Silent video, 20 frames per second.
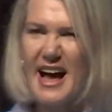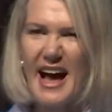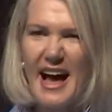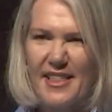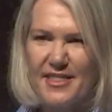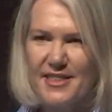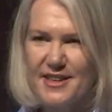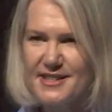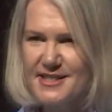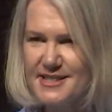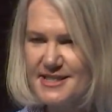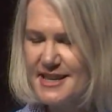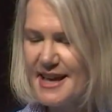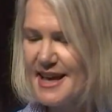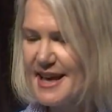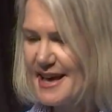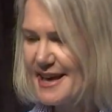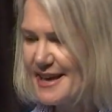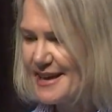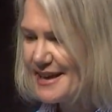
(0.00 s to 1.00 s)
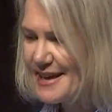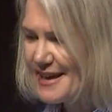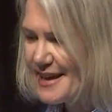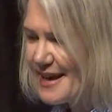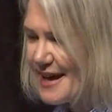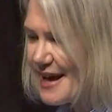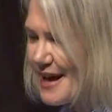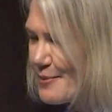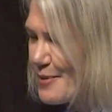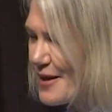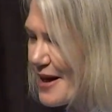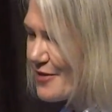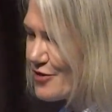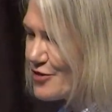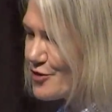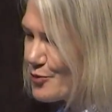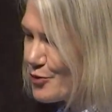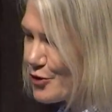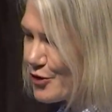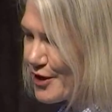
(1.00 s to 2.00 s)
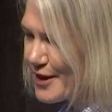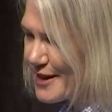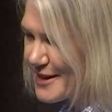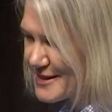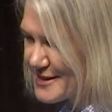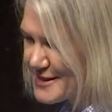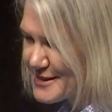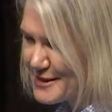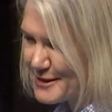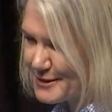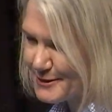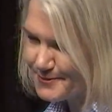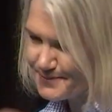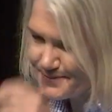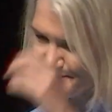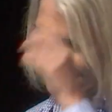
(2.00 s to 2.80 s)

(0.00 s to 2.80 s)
others say about the products.